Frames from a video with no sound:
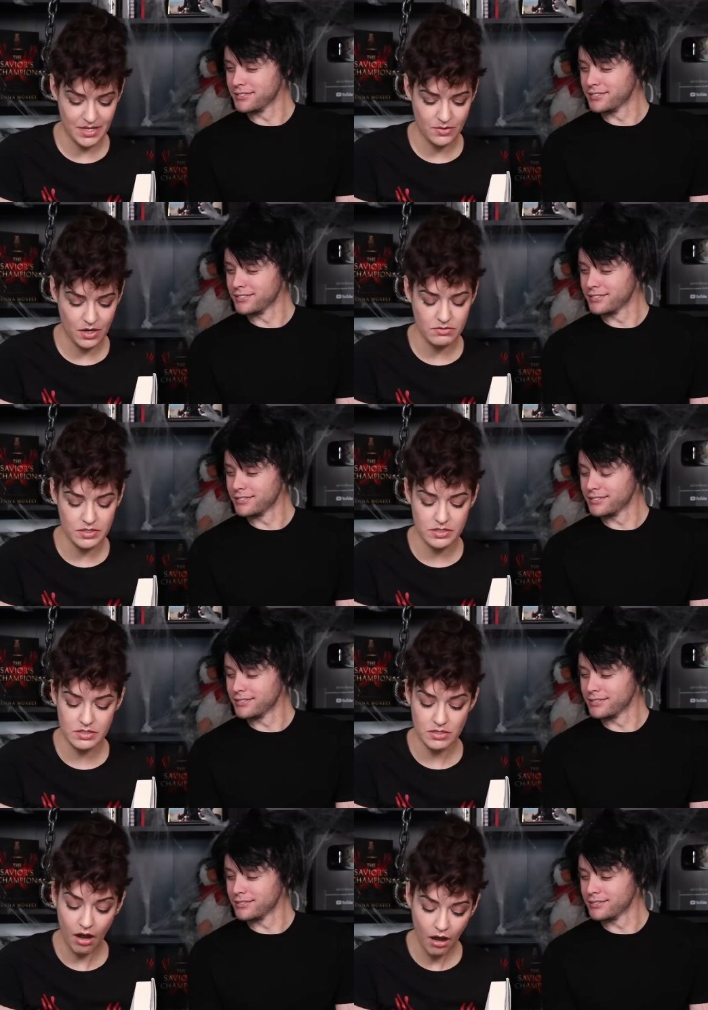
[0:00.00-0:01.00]
Speaker 1: he groaned,
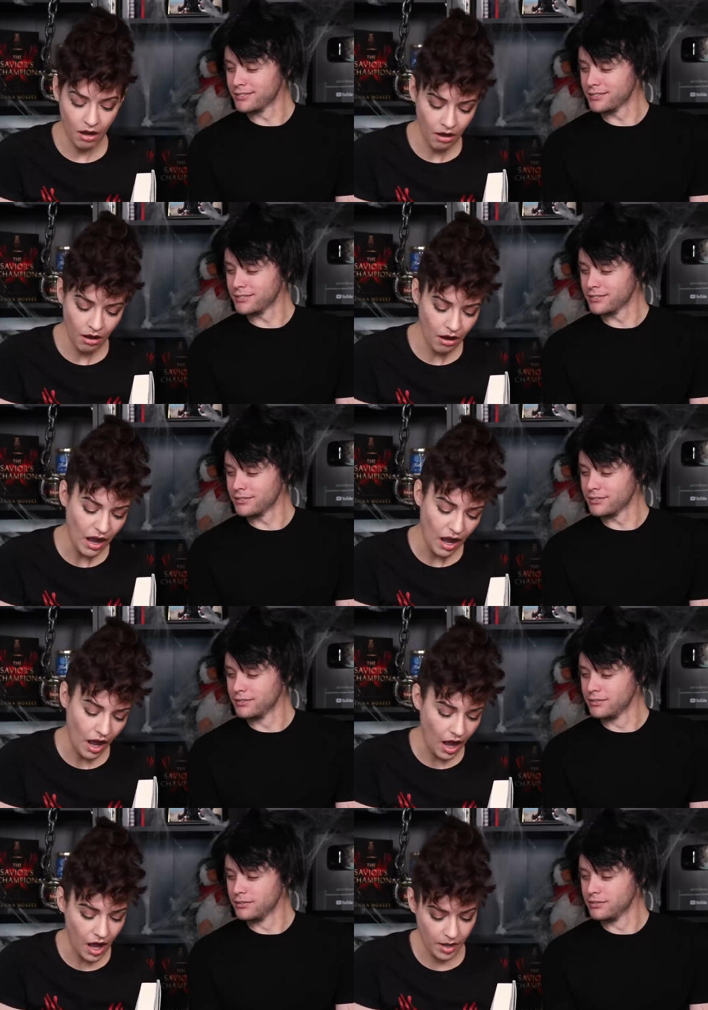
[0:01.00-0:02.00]

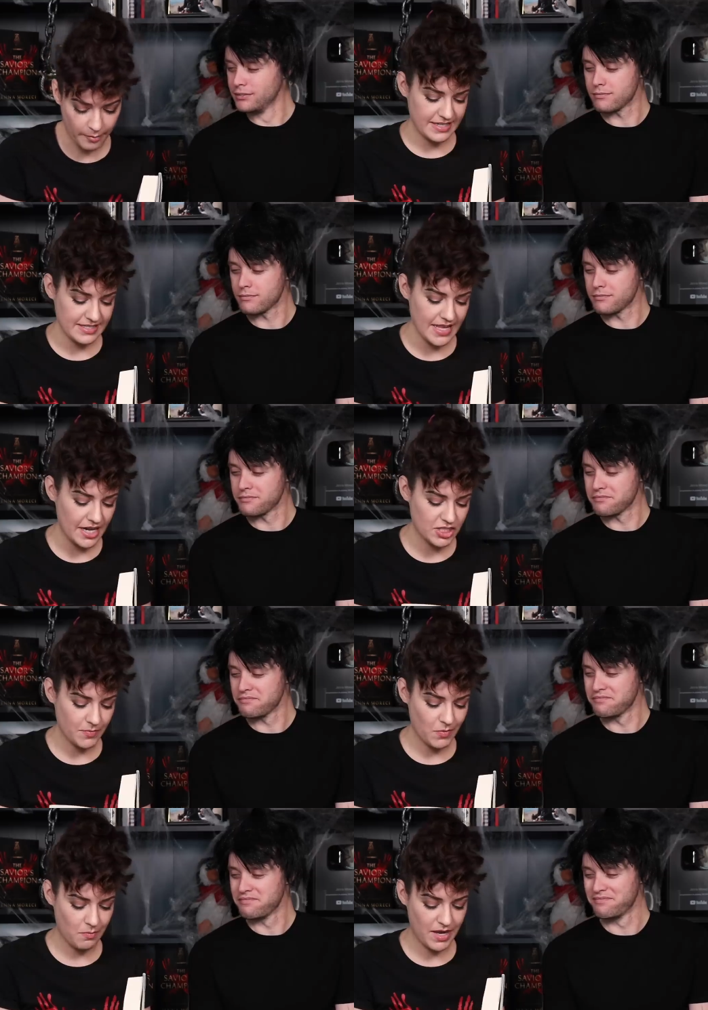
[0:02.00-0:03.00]
Stop! He snatched
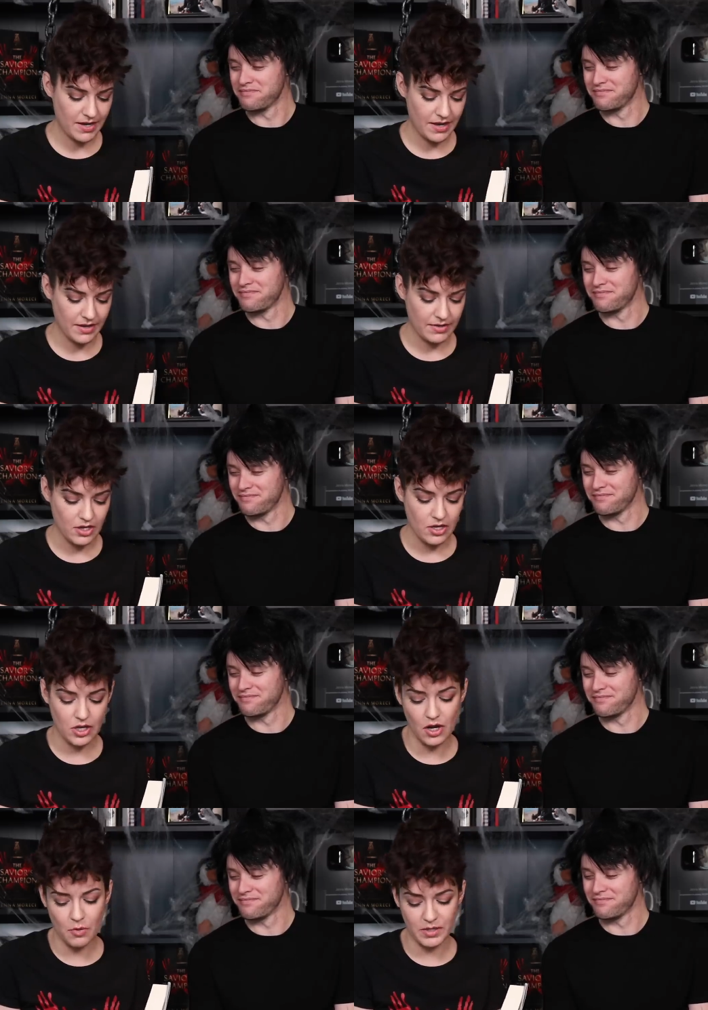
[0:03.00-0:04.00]
up the painting.
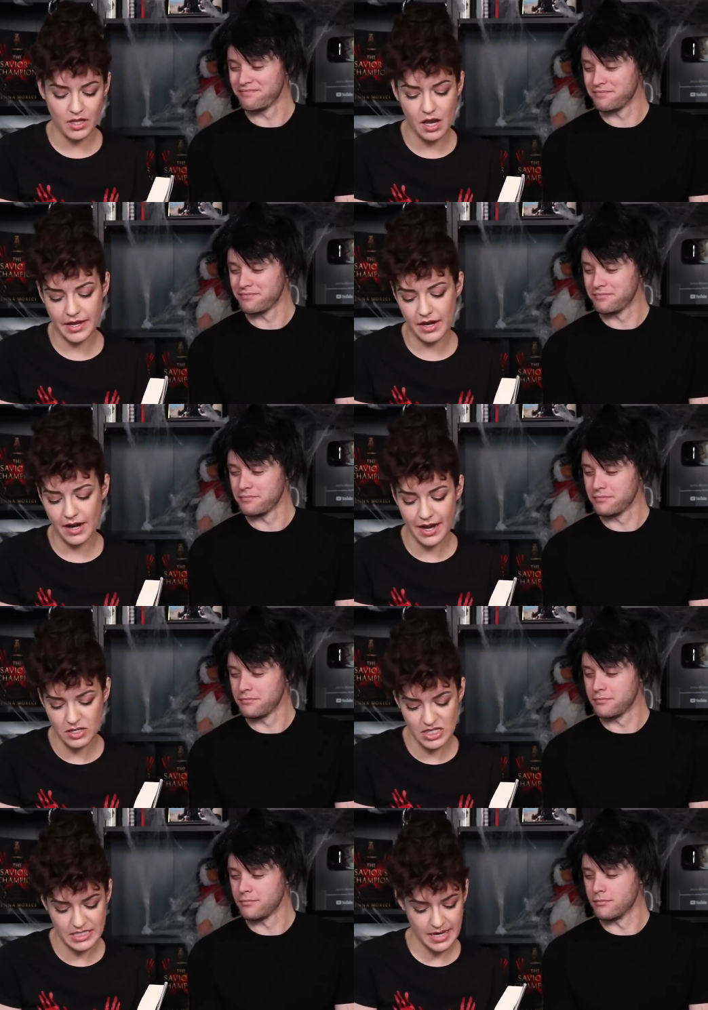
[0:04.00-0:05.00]
You don't belong here, I
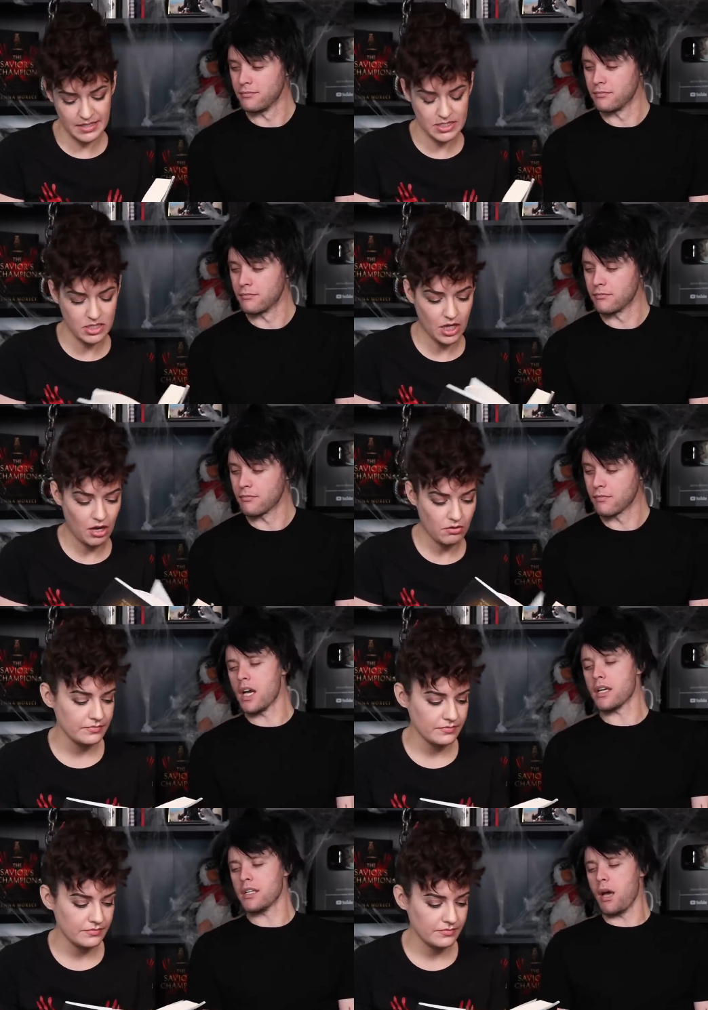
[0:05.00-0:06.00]
understand, let's go.
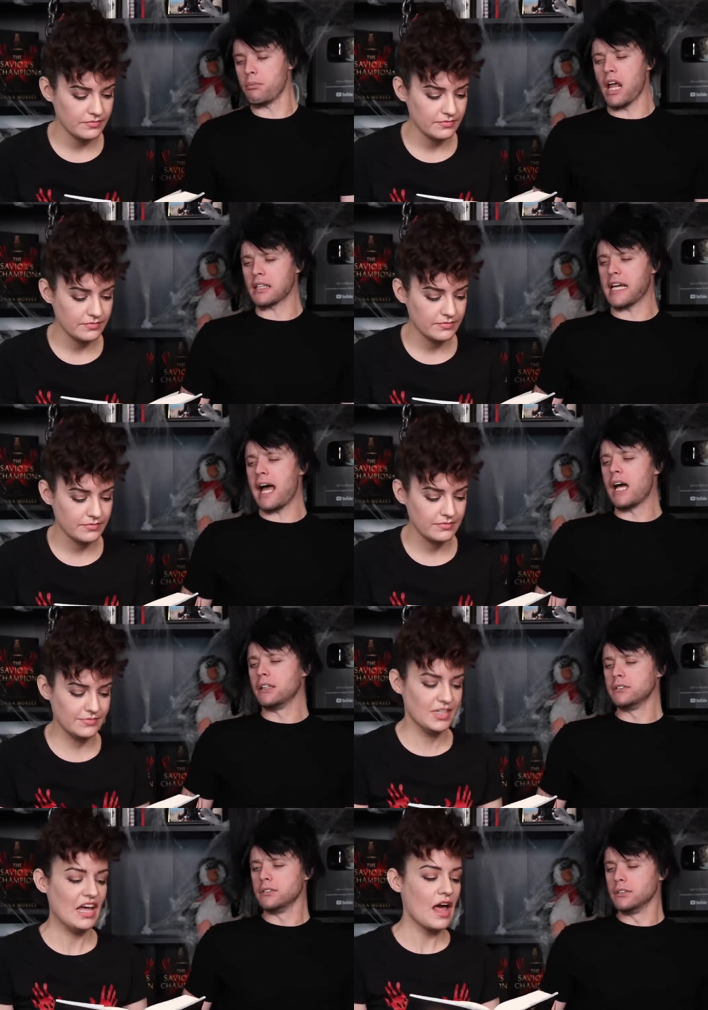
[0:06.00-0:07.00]
Speaker 2: You, you don't belong here.
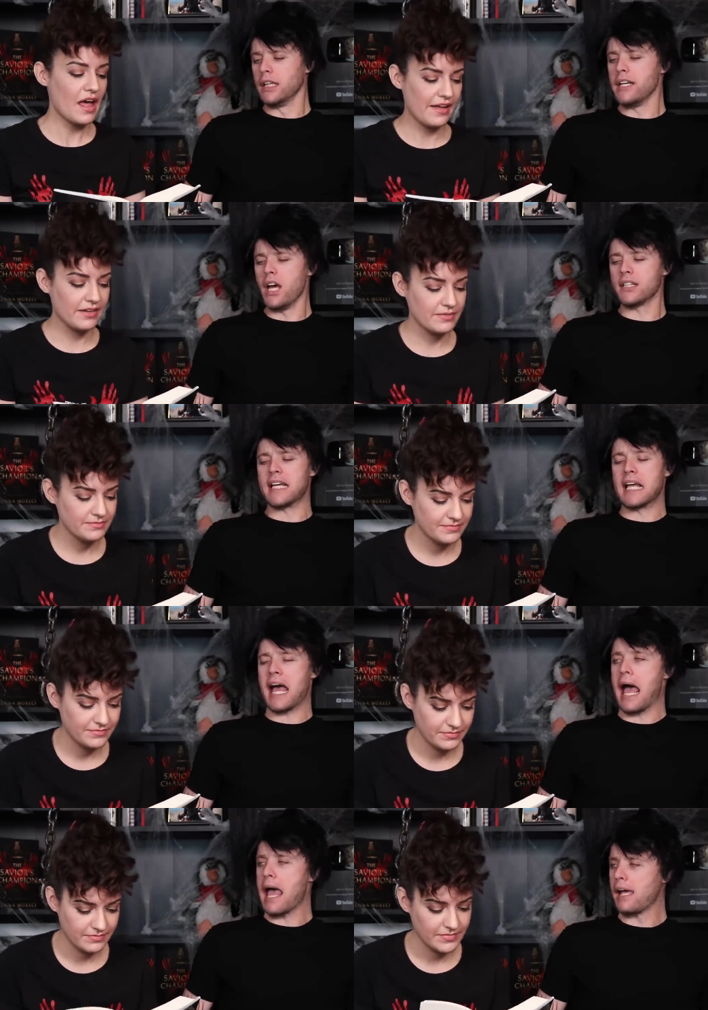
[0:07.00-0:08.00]
Speaker 1: Ugh. You don't say
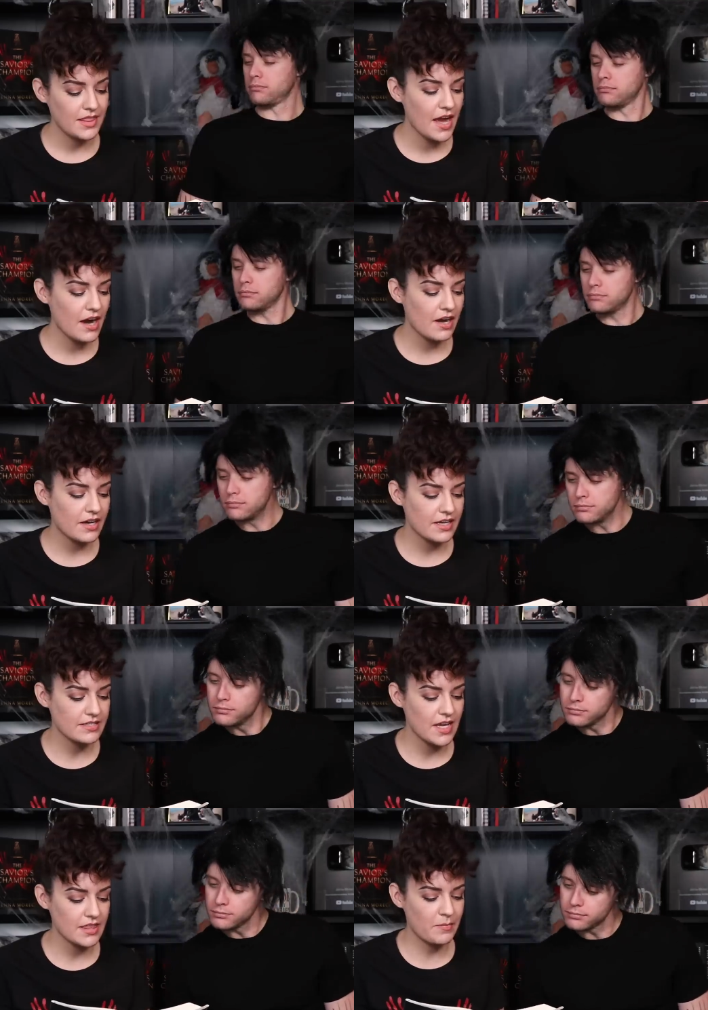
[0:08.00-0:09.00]
that. There, he
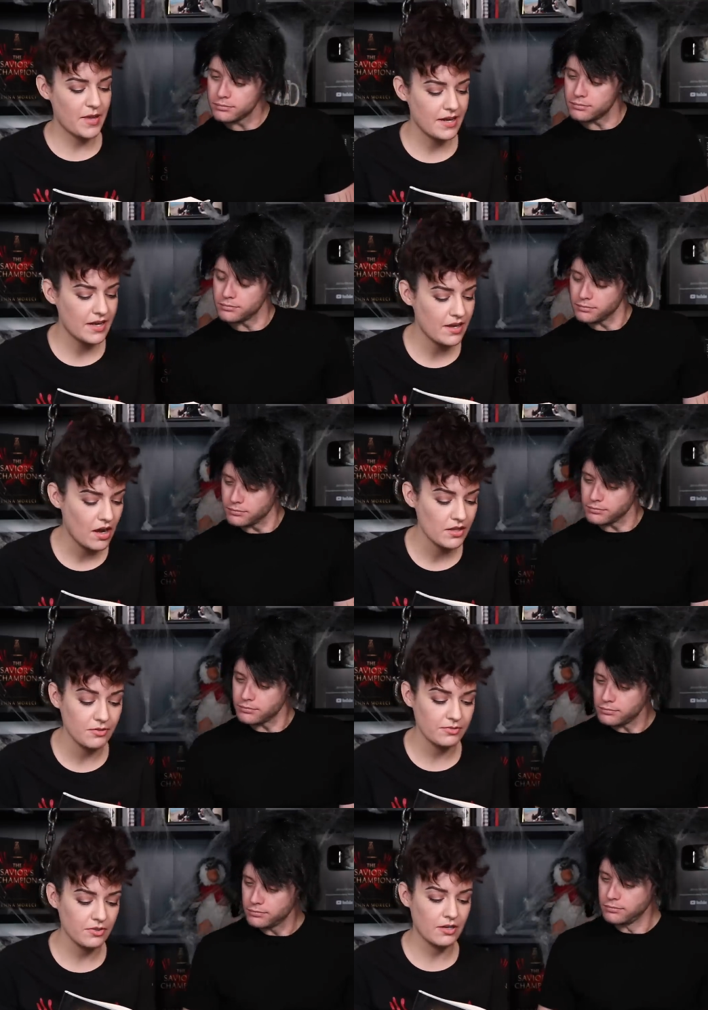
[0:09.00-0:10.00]
set the painting on the
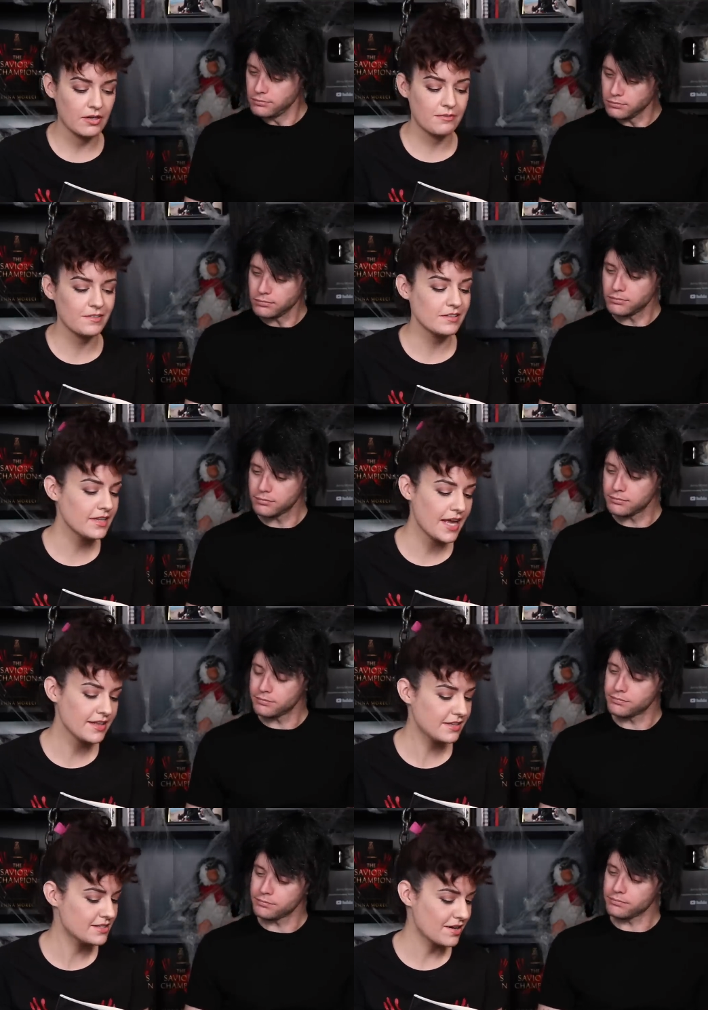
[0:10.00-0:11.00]
floor. For
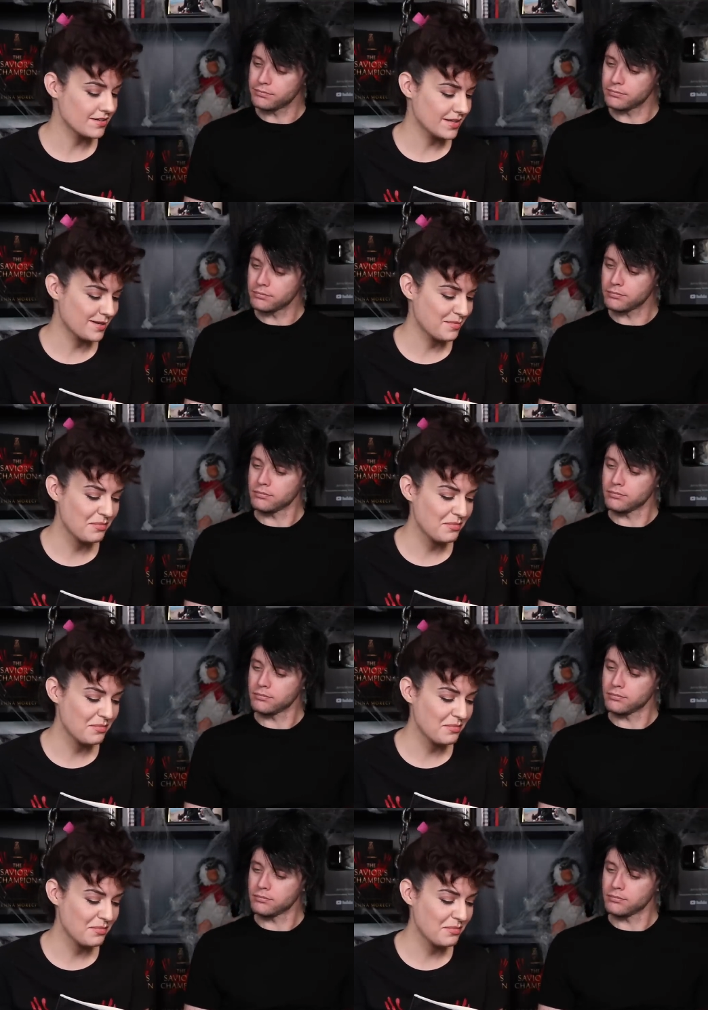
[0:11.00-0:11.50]
Layla, darling,